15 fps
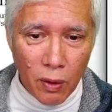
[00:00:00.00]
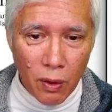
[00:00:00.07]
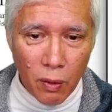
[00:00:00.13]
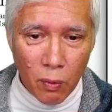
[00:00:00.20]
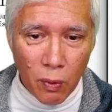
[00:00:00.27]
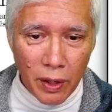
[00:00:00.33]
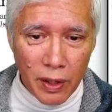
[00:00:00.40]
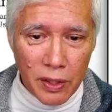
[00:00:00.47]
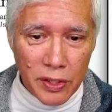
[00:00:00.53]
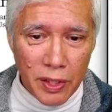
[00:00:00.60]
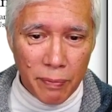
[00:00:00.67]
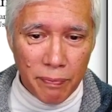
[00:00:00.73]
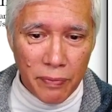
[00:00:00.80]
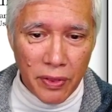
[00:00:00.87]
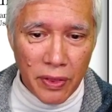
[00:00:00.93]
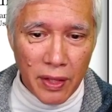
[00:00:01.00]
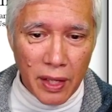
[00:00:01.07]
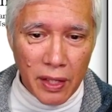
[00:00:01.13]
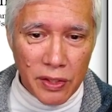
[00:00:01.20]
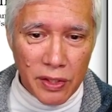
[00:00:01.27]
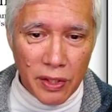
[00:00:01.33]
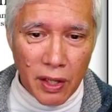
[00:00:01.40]
What are some
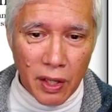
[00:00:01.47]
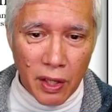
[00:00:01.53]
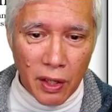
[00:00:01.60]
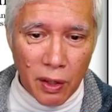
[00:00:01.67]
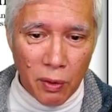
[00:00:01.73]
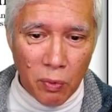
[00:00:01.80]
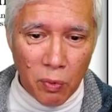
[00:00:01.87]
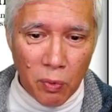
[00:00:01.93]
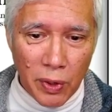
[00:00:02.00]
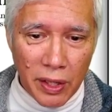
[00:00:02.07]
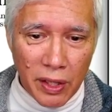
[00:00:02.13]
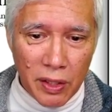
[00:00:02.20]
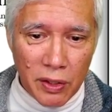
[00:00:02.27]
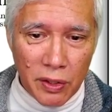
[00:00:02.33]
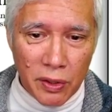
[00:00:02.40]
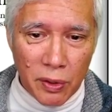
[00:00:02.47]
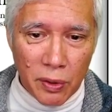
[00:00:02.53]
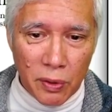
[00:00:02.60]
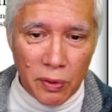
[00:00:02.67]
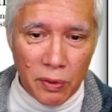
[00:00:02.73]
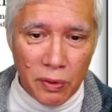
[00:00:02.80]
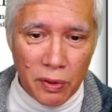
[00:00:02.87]
things we can
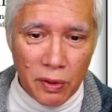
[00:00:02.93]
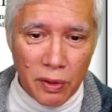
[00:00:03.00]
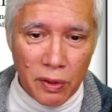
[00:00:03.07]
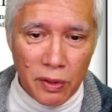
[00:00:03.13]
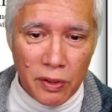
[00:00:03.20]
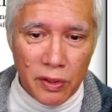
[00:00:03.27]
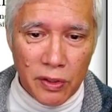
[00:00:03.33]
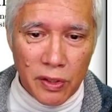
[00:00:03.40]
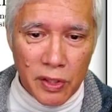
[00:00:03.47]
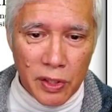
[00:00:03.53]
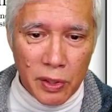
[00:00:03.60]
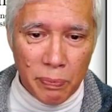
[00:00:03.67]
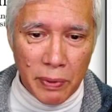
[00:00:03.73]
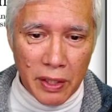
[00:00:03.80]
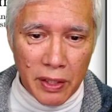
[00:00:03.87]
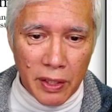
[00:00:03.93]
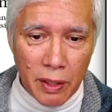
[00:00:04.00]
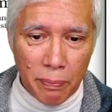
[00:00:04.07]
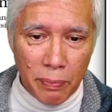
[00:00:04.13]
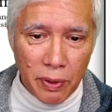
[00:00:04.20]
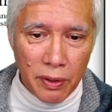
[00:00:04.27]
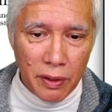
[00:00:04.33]
do to speed up